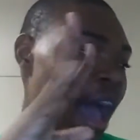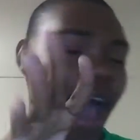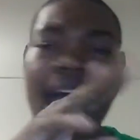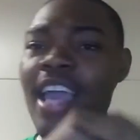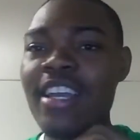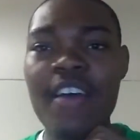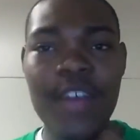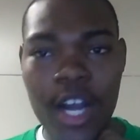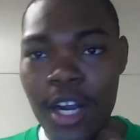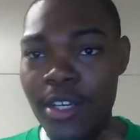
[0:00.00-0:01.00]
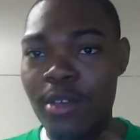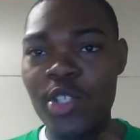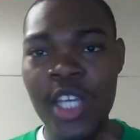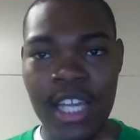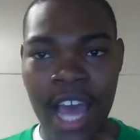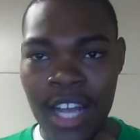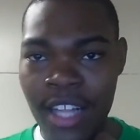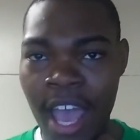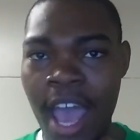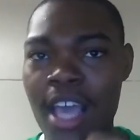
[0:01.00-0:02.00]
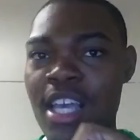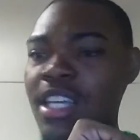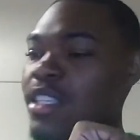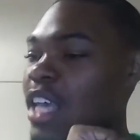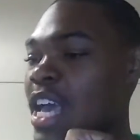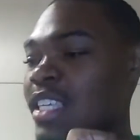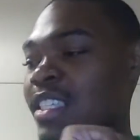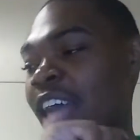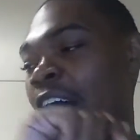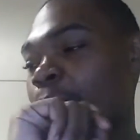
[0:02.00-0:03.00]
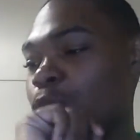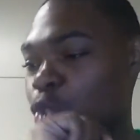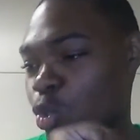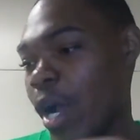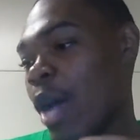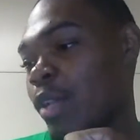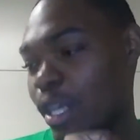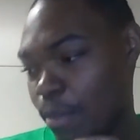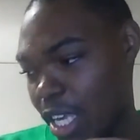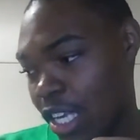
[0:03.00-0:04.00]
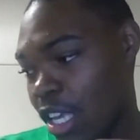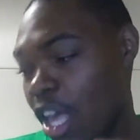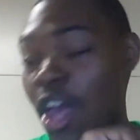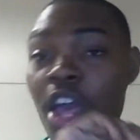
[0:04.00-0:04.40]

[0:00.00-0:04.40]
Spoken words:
I ain't never heard no shit like that. He said, stop drowning me.